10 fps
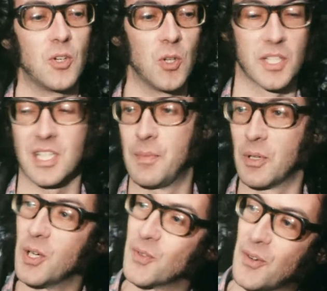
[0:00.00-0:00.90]
all the time I'm
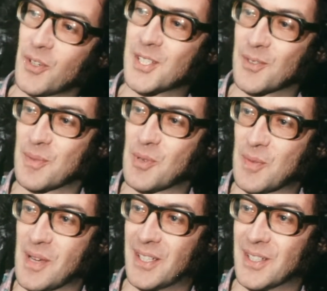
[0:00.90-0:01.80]
going around writing with a book
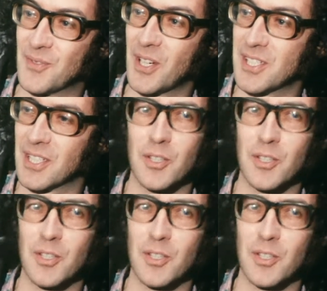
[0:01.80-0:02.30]
in my hand and writing